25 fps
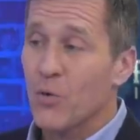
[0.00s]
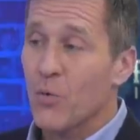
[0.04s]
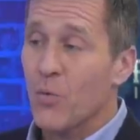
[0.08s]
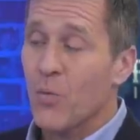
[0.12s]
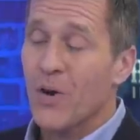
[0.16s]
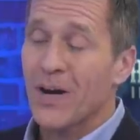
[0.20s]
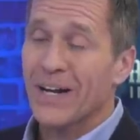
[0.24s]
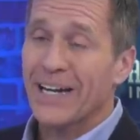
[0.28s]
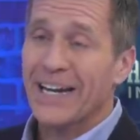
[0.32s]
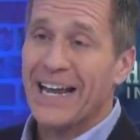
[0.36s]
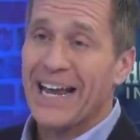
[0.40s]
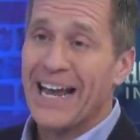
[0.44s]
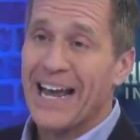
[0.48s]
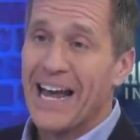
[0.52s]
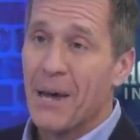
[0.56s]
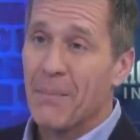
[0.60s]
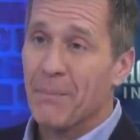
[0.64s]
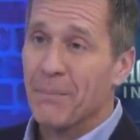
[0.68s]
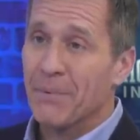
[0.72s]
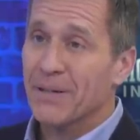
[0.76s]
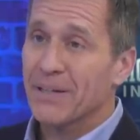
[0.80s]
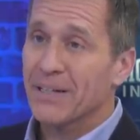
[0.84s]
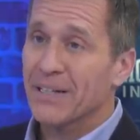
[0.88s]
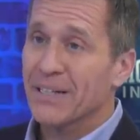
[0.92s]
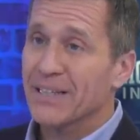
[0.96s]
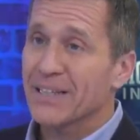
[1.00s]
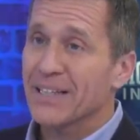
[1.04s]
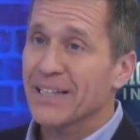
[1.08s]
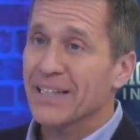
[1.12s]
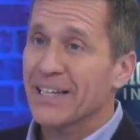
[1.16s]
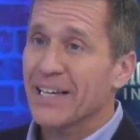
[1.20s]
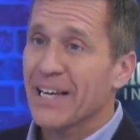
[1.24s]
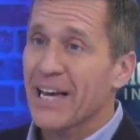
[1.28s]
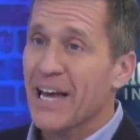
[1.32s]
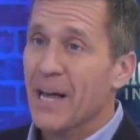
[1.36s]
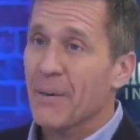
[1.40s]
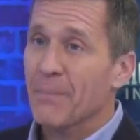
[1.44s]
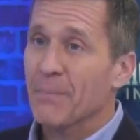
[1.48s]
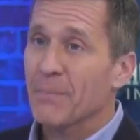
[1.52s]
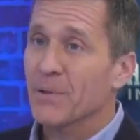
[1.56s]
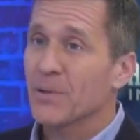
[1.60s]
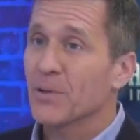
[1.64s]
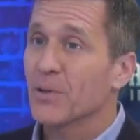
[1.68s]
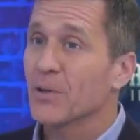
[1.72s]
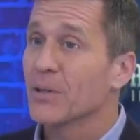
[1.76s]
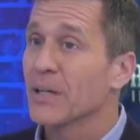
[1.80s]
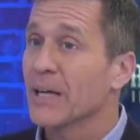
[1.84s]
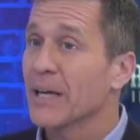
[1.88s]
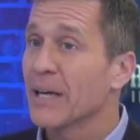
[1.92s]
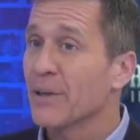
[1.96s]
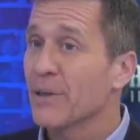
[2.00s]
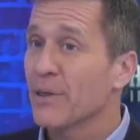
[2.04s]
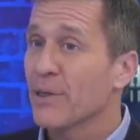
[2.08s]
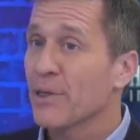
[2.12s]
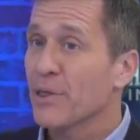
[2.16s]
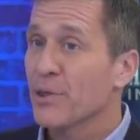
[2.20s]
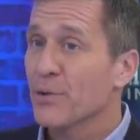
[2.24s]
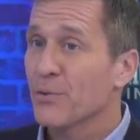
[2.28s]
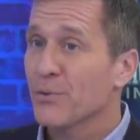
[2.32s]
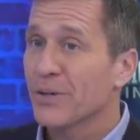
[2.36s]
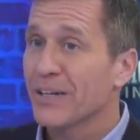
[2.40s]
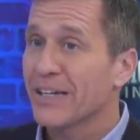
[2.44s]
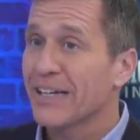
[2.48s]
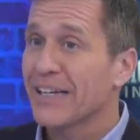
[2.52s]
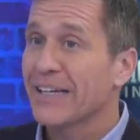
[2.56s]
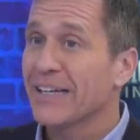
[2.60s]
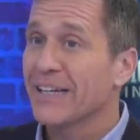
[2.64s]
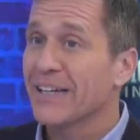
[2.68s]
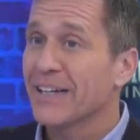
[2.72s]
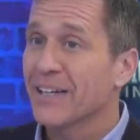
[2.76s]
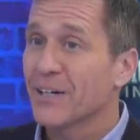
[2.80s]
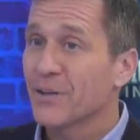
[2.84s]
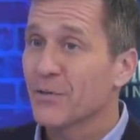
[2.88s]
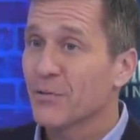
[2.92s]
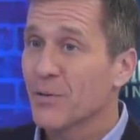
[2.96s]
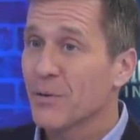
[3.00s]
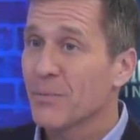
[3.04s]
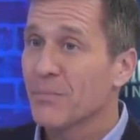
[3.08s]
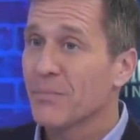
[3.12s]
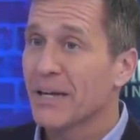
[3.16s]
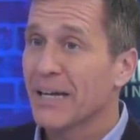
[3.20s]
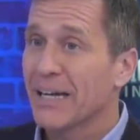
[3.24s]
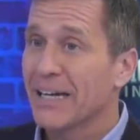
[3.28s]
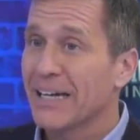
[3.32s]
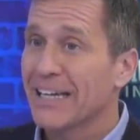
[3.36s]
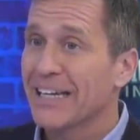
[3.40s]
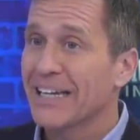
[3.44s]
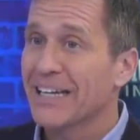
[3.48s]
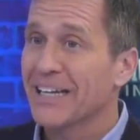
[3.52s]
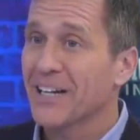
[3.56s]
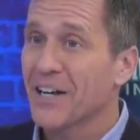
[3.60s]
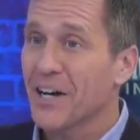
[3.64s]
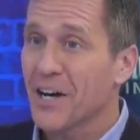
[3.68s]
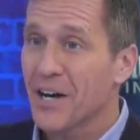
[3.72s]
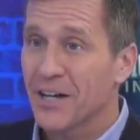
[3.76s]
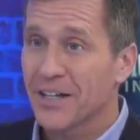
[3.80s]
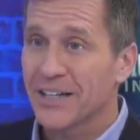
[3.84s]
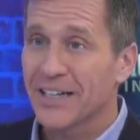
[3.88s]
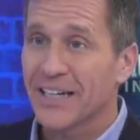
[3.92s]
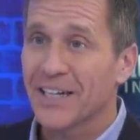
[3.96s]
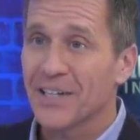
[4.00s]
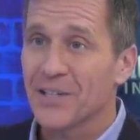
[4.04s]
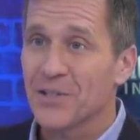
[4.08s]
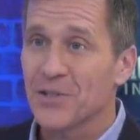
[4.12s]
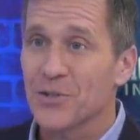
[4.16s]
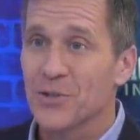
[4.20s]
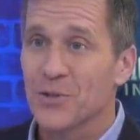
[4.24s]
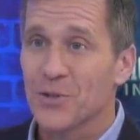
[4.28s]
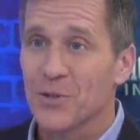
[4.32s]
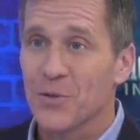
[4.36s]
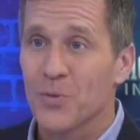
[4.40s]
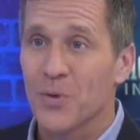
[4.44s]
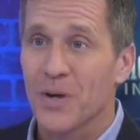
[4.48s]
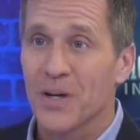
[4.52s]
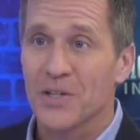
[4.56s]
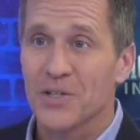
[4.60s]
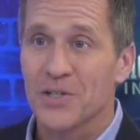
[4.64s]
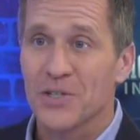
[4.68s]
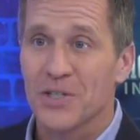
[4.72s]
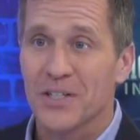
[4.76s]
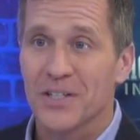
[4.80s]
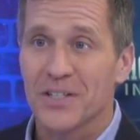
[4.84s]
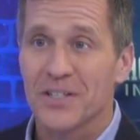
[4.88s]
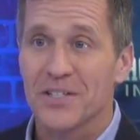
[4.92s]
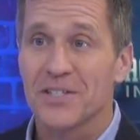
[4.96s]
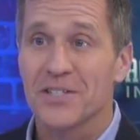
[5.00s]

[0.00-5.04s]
what happened at the Capitol and 3 remaining unanswered questions.